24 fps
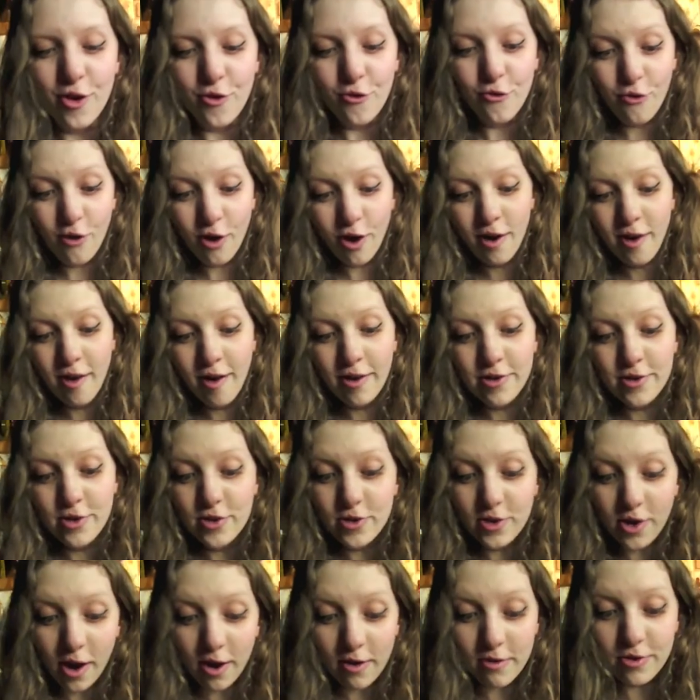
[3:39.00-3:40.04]
what are your
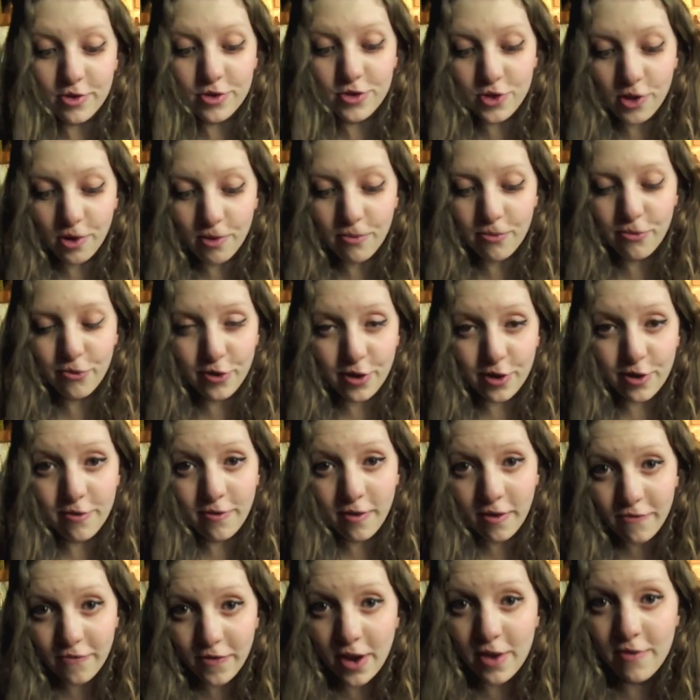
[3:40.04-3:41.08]
current top 3
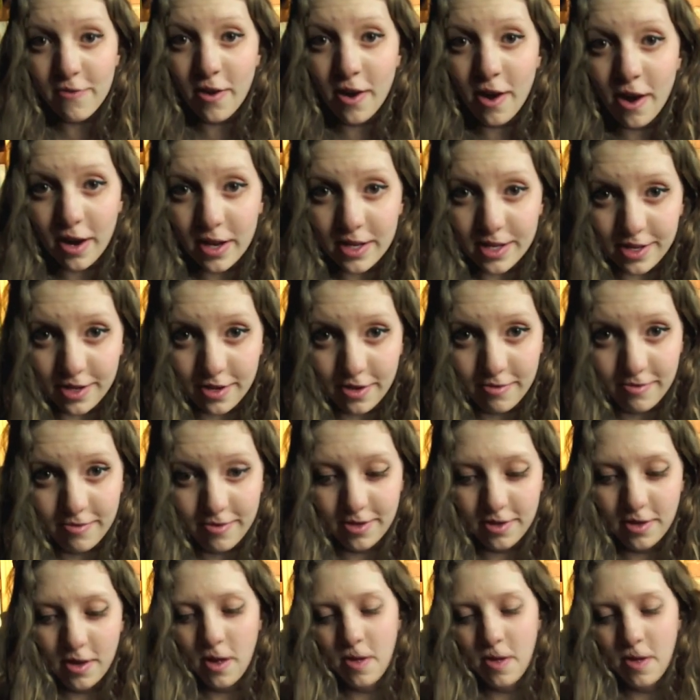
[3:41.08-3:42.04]
favourite items?